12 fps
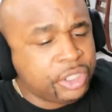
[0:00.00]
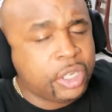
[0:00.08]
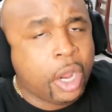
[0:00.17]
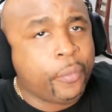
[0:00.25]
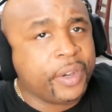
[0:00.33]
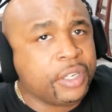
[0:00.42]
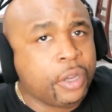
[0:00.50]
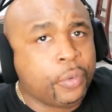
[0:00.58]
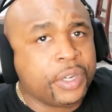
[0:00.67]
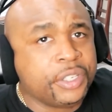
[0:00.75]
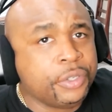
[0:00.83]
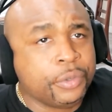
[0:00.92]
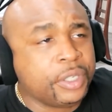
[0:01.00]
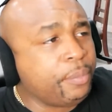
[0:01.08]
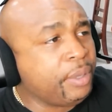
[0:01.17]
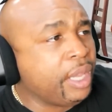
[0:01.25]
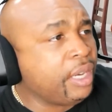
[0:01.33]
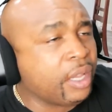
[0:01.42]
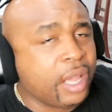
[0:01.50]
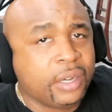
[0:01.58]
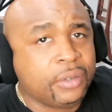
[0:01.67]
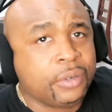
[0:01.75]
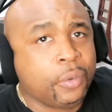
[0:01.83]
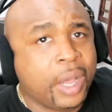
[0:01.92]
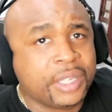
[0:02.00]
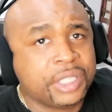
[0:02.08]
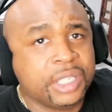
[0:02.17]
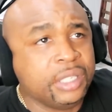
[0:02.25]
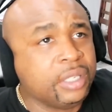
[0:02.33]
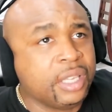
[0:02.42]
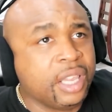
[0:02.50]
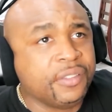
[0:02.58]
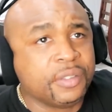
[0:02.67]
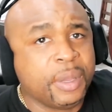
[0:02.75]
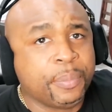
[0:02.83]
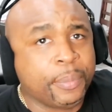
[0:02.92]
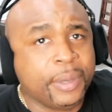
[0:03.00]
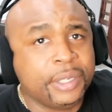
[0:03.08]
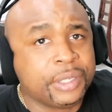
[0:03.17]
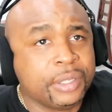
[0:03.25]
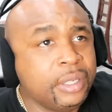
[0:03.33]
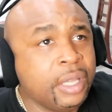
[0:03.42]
should already know what to do in the beginning. I don't know why she gives me permission.